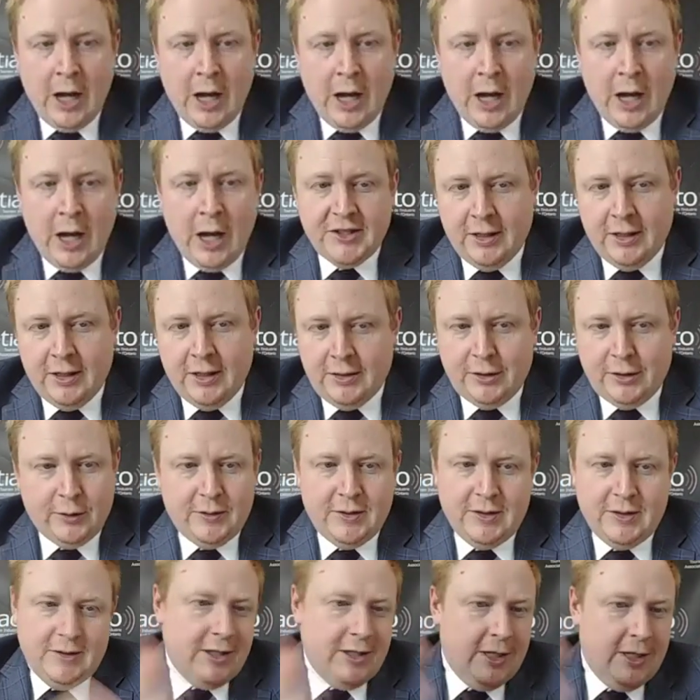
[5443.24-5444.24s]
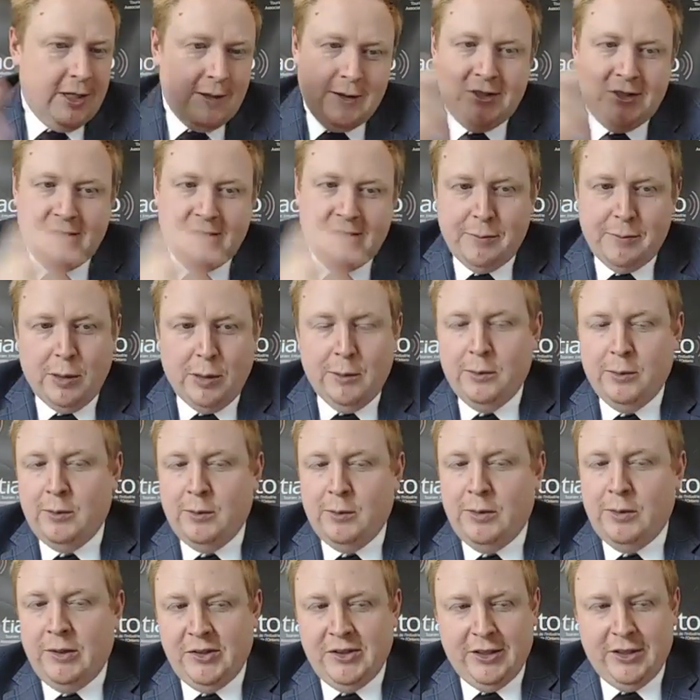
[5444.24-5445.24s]
this is the
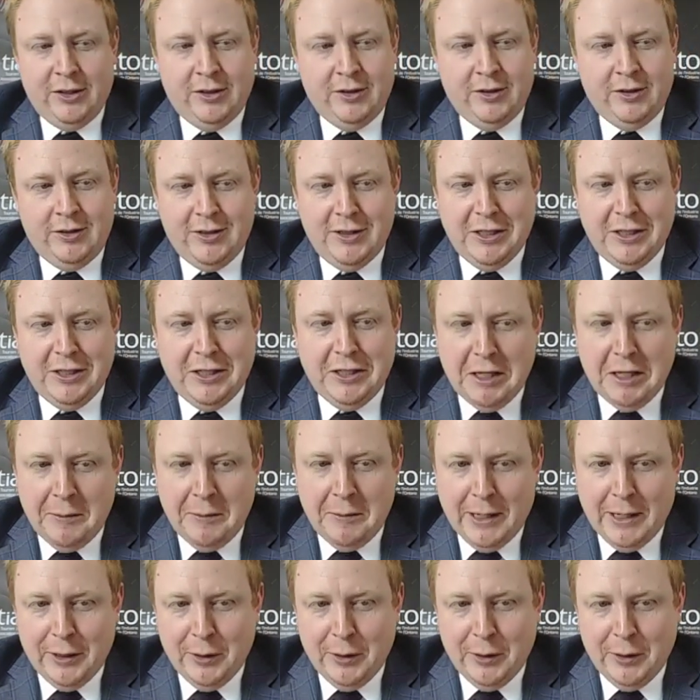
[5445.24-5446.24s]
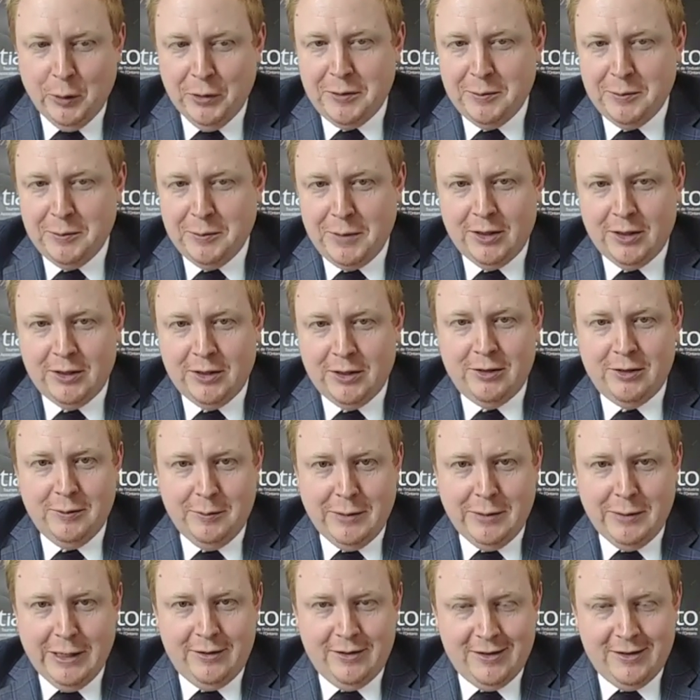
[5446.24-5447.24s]
problem when you sit on a panel with Marcia
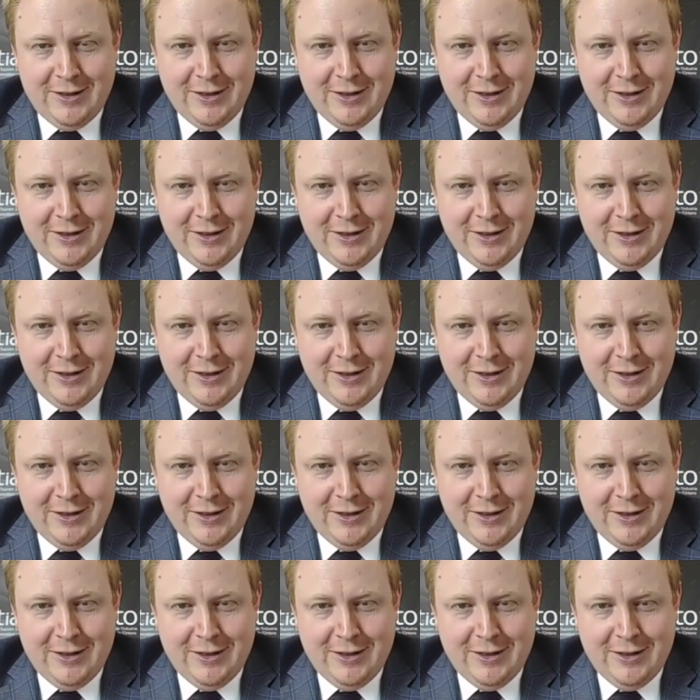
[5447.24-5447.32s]
and Beth,